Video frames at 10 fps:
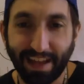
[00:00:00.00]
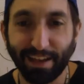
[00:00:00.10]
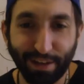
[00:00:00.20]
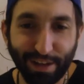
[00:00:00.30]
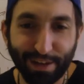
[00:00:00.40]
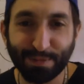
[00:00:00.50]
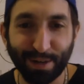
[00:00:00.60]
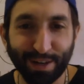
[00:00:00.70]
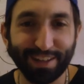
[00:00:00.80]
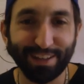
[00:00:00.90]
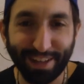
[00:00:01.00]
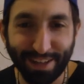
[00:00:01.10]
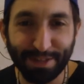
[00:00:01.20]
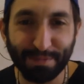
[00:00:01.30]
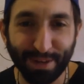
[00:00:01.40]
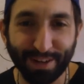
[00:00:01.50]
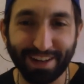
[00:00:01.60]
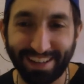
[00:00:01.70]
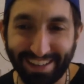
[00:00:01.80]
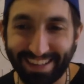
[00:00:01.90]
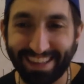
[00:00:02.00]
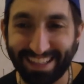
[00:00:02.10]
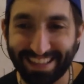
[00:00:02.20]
look at you smirk. Right. Look at you smirk. That's.